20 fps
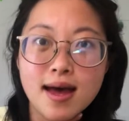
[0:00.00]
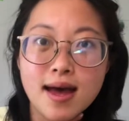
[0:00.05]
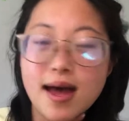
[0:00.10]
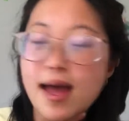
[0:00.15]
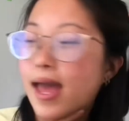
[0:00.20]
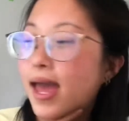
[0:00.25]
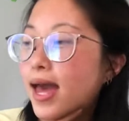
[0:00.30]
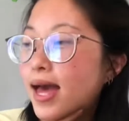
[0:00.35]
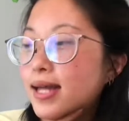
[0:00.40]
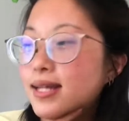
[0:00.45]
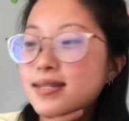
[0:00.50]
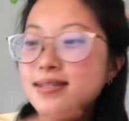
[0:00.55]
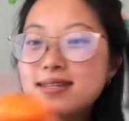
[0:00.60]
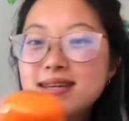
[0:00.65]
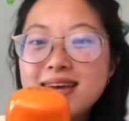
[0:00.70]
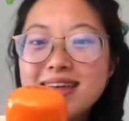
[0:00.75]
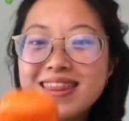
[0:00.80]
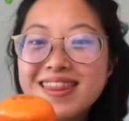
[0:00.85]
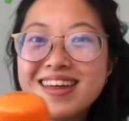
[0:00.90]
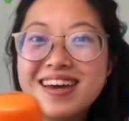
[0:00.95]
And
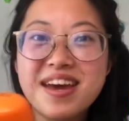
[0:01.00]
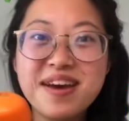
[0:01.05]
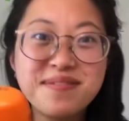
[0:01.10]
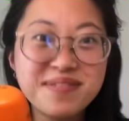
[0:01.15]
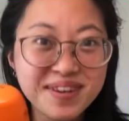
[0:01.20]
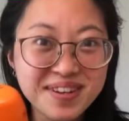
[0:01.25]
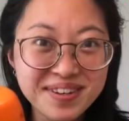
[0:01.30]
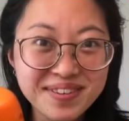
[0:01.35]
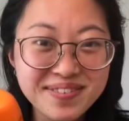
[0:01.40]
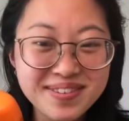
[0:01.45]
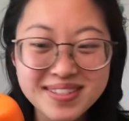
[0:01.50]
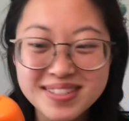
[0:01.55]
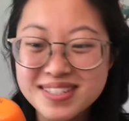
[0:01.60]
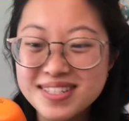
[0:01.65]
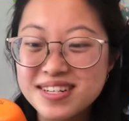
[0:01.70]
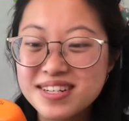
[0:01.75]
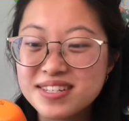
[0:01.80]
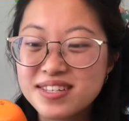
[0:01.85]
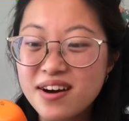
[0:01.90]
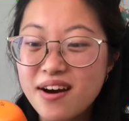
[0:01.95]
the chemical
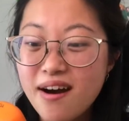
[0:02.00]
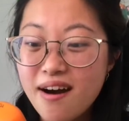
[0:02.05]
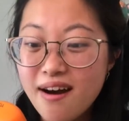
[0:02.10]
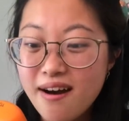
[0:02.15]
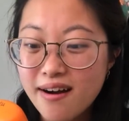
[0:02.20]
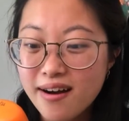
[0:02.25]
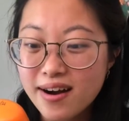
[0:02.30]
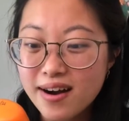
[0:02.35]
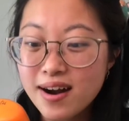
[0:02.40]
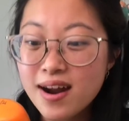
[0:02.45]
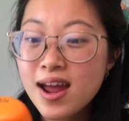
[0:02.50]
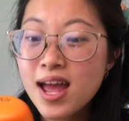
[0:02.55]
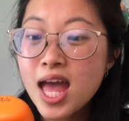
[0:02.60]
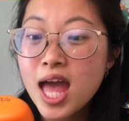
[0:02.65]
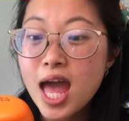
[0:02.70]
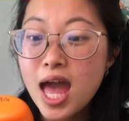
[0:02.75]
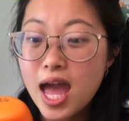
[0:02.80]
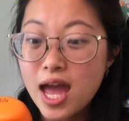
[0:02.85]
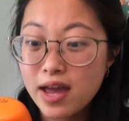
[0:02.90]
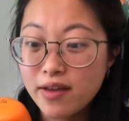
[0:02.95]
filters are
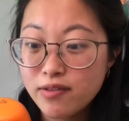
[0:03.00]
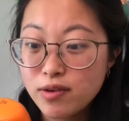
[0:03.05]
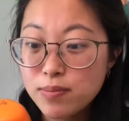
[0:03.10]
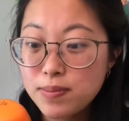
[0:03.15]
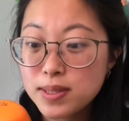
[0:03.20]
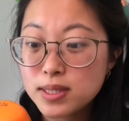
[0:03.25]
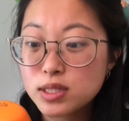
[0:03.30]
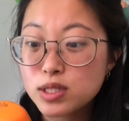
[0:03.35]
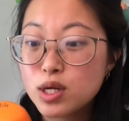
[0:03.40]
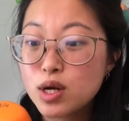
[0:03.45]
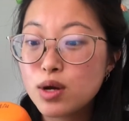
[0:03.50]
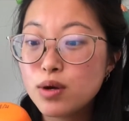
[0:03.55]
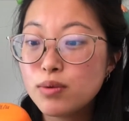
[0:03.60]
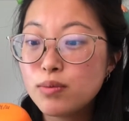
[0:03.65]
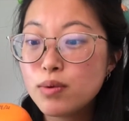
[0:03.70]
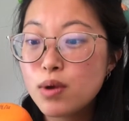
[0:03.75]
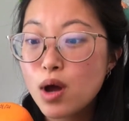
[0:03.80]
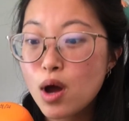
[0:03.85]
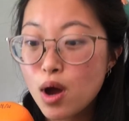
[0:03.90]
avobenzone,